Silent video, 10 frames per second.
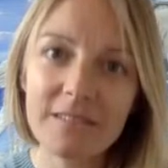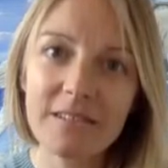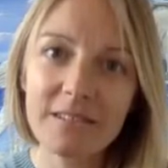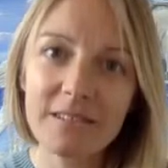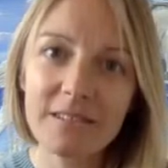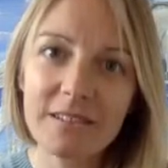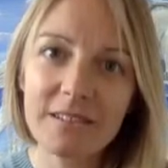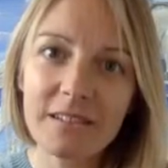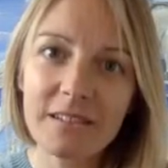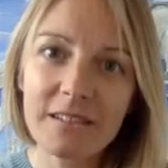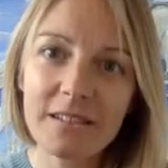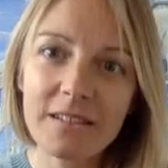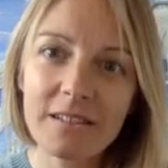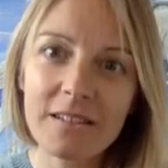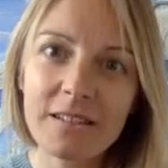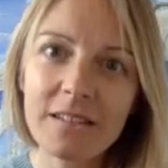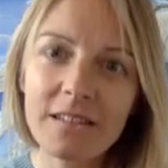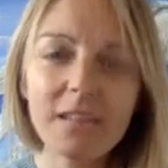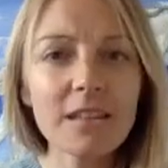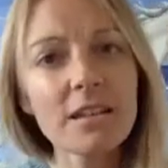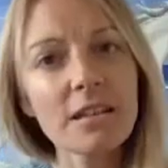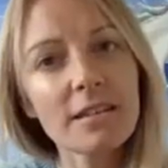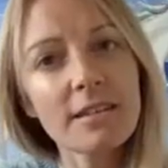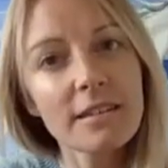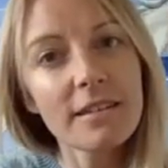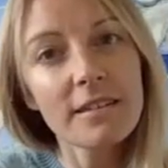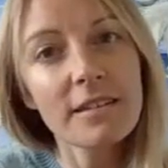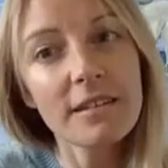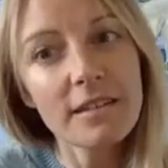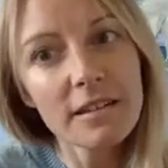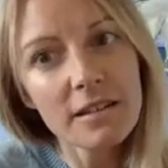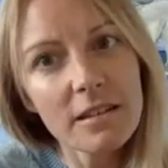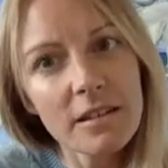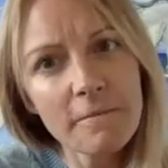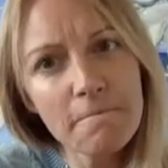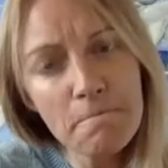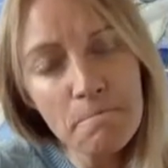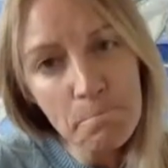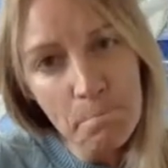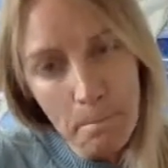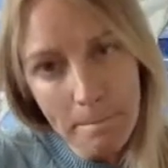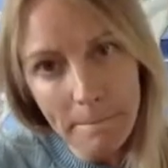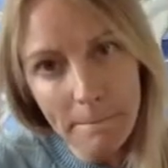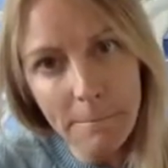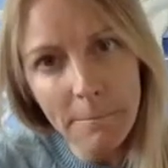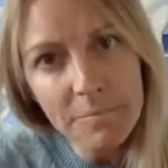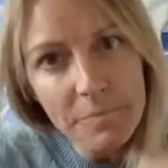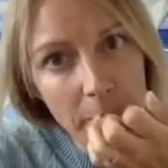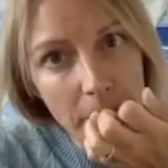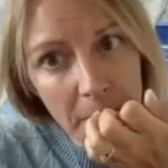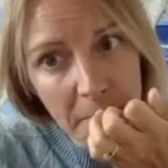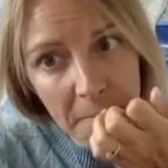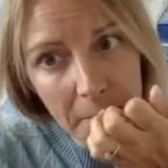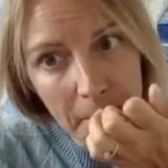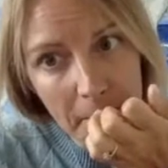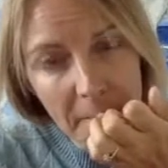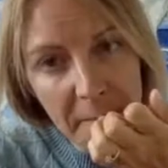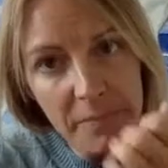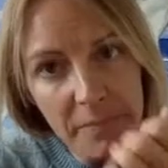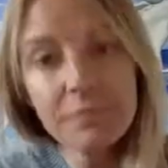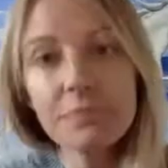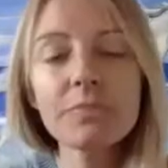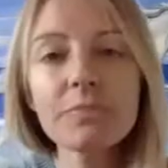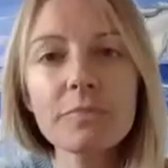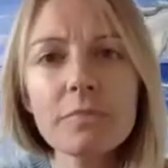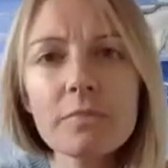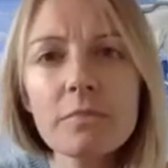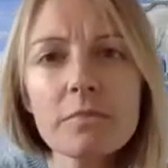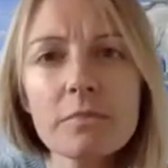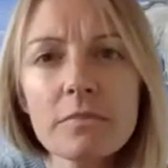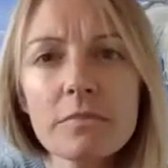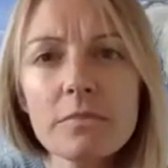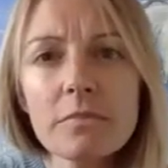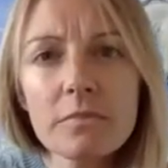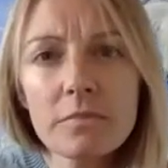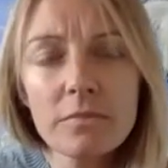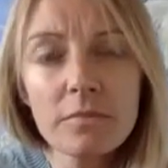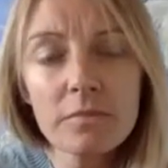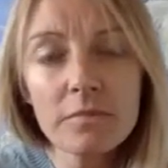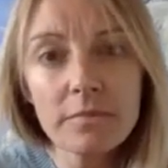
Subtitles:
No words are spoken by the person on screen.